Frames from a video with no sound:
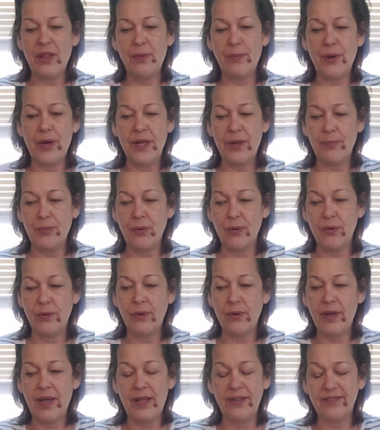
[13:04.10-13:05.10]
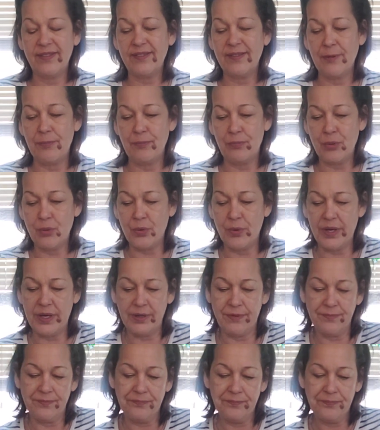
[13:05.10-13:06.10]
the piper at some
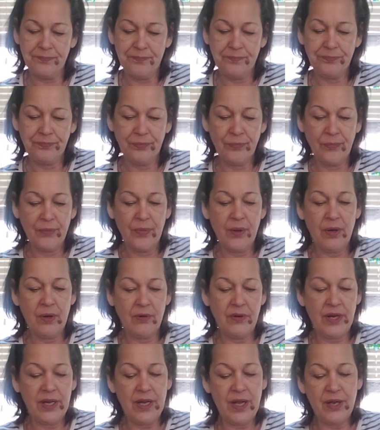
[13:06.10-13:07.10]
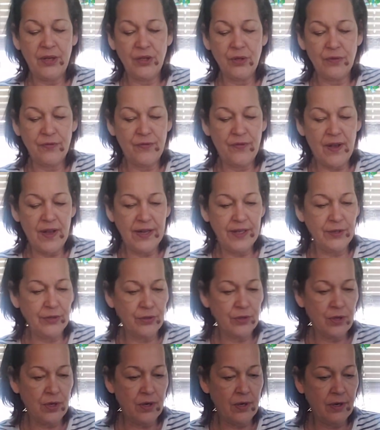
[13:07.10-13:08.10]
point. All right, and your final
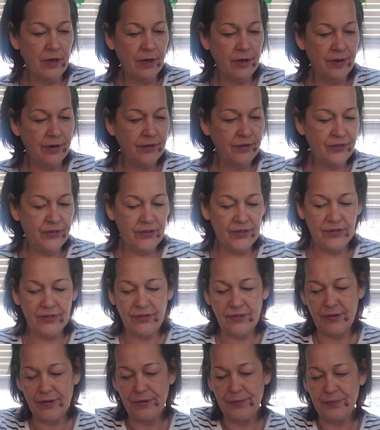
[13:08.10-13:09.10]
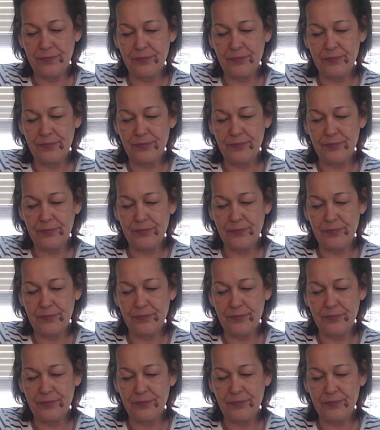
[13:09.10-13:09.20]
cards.